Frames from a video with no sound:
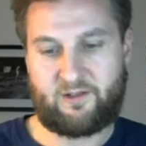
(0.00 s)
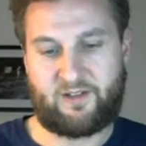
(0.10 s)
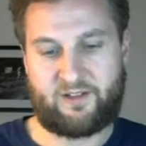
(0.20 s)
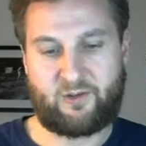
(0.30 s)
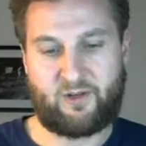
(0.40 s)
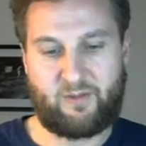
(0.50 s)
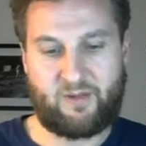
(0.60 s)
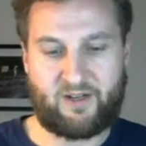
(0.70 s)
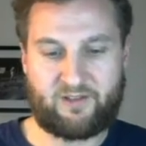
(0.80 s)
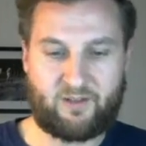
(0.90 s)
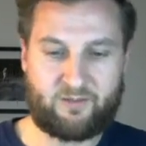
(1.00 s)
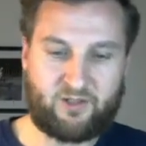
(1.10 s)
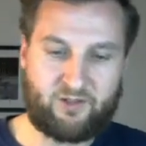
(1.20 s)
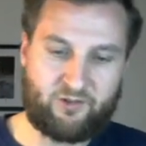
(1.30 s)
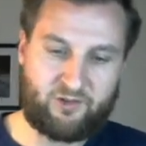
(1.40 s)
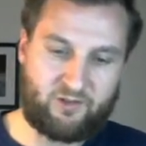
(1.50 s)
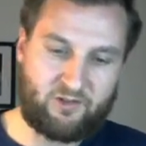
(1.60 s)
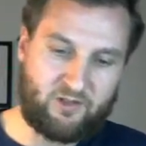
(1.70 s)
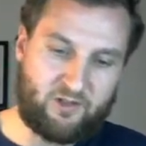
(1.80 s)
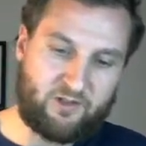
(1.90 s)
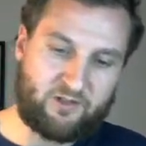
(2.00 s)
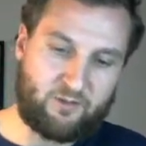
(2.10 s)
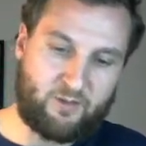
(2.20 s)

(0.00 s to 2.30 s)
That's going to be my substitution. So